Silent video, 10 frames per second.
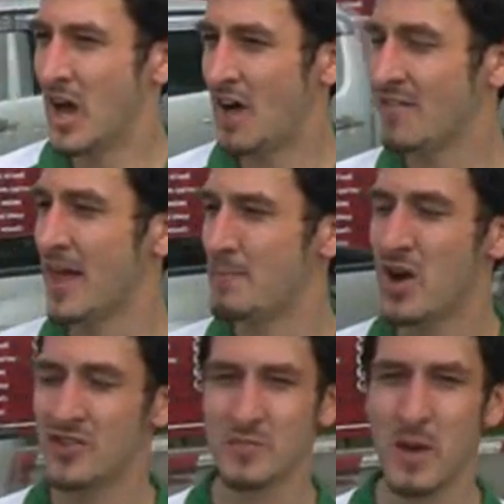Other than
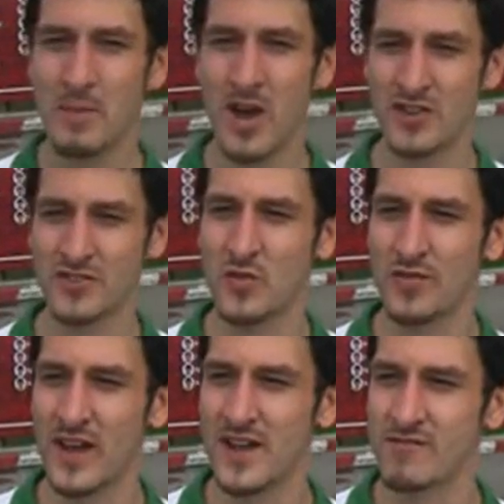that, my personal
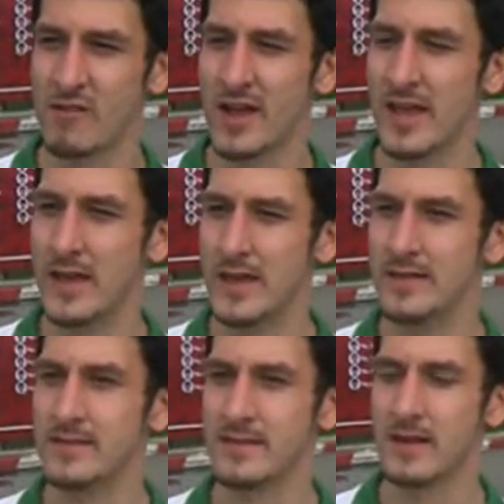favourite
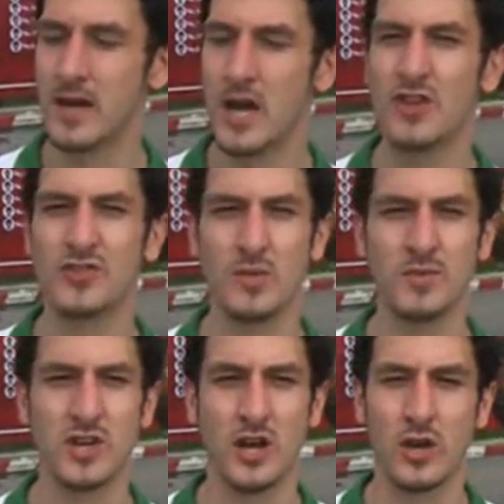is
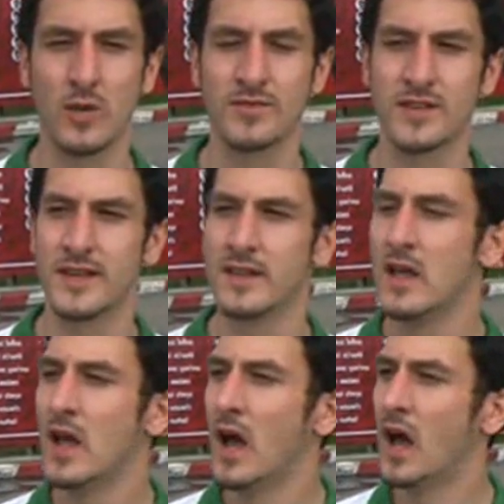Superchai Komsin,
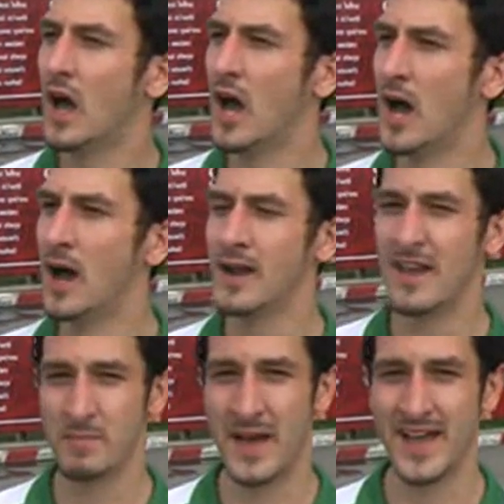
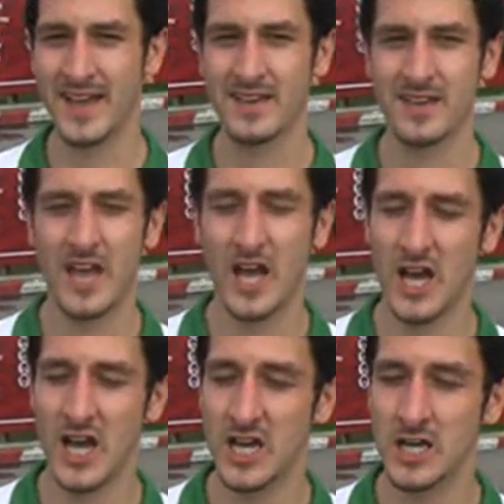left back.
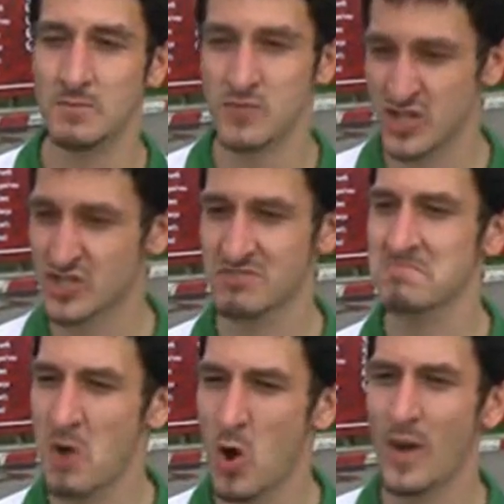Just
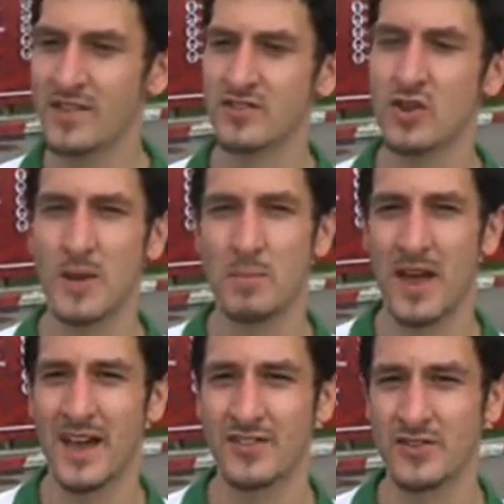always a solid
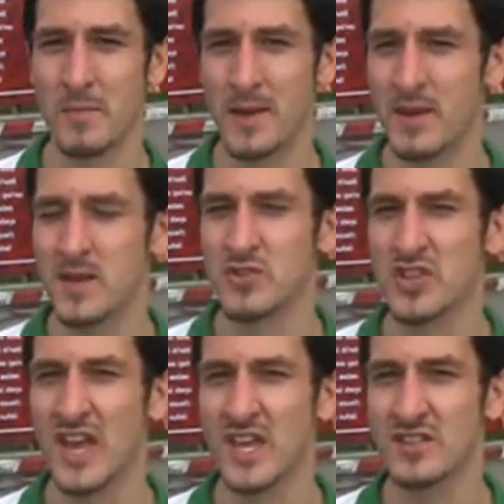player, doesn't make many
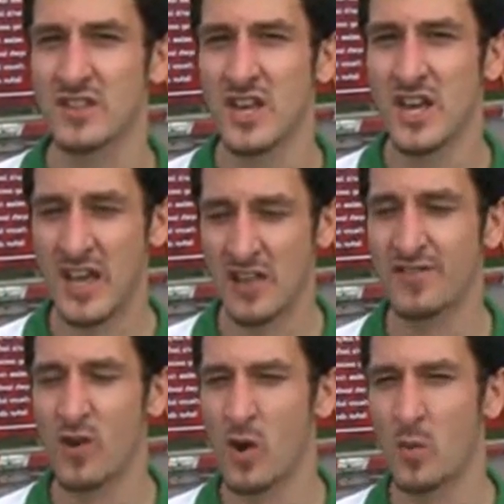mistakes, gets
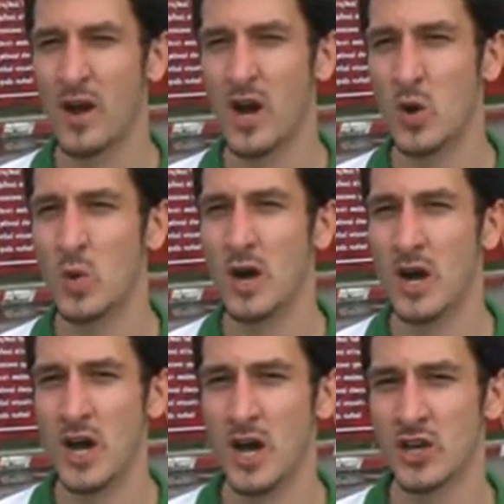forward
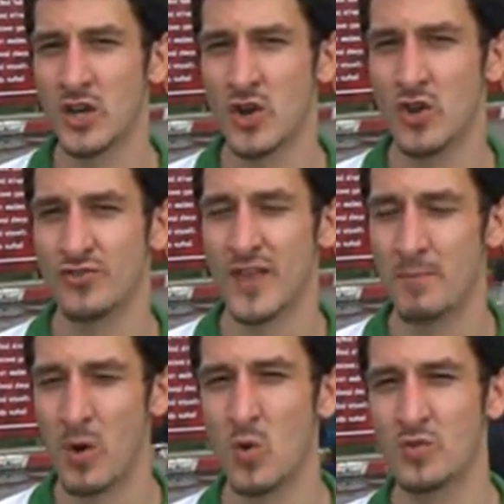well, good on dead
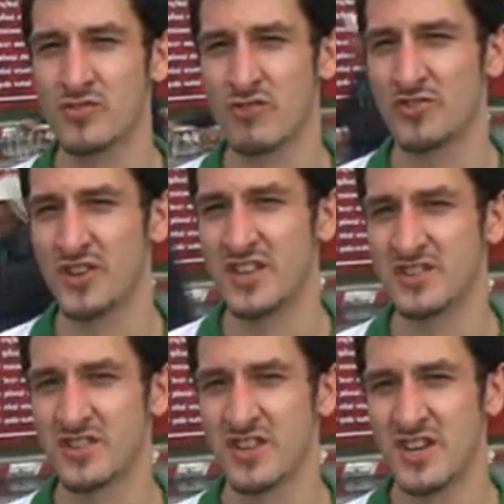balls, crosses.